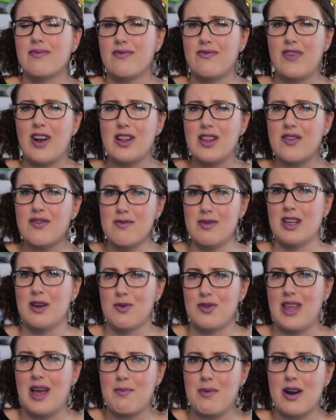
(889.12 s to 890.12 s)
fairly familiar
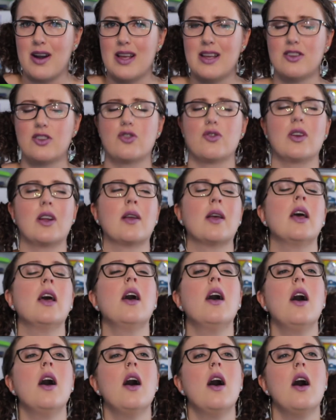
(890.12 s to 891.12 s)
with that part of history.
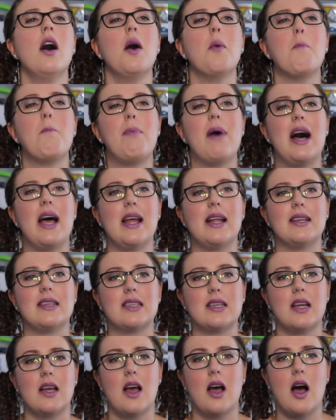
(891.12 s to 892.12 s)

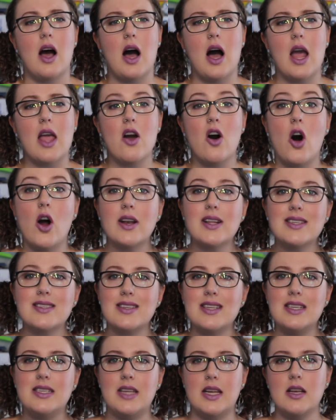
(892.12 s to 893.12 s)
But I
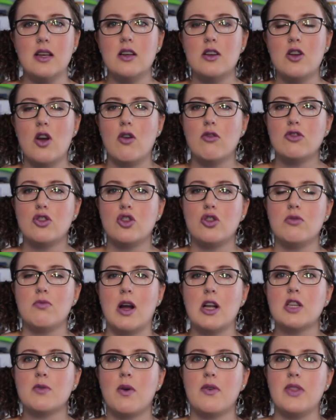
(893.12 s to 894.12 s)
honestly didn't know too
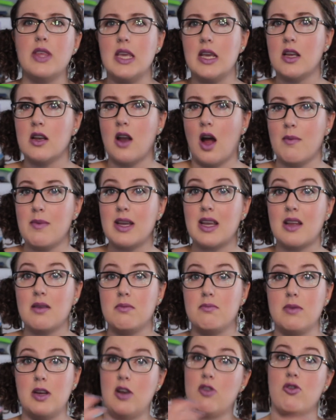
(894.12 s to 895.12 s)
much about the economic
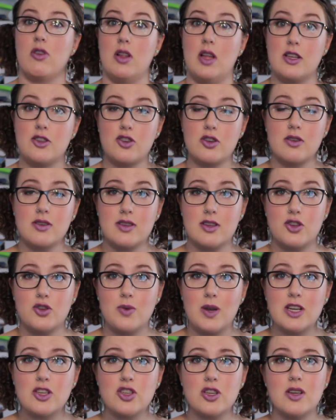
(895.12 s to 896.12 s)
and meteorological
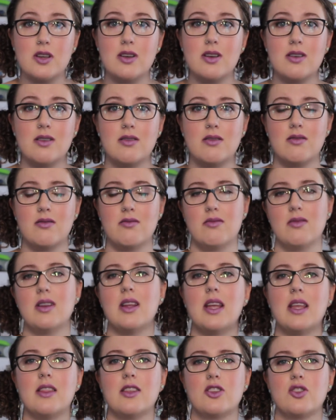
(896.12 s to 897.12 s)
situation
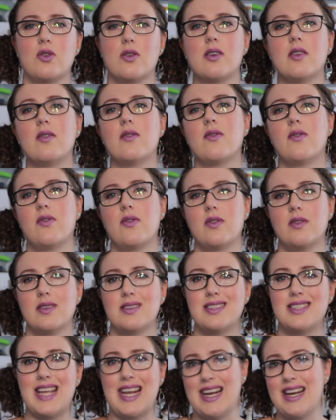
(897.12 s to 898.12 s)
in the sort of
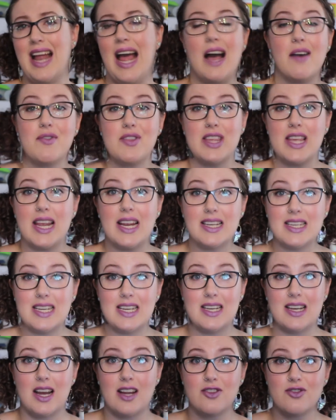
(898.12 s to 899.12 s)
second half of the
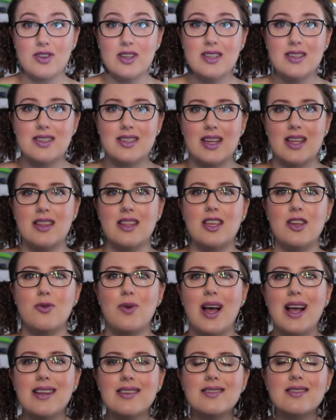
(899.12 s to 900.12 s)
1800s in the
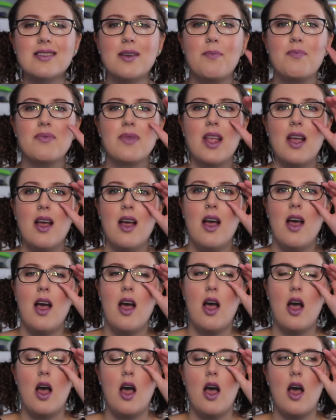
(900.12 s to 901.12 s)
US.
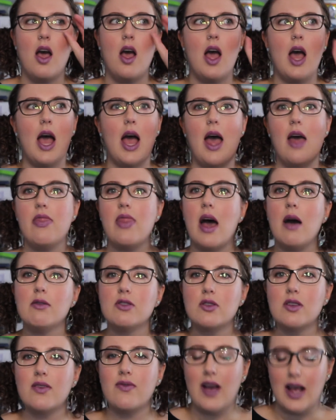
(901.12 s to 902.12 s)
And that was really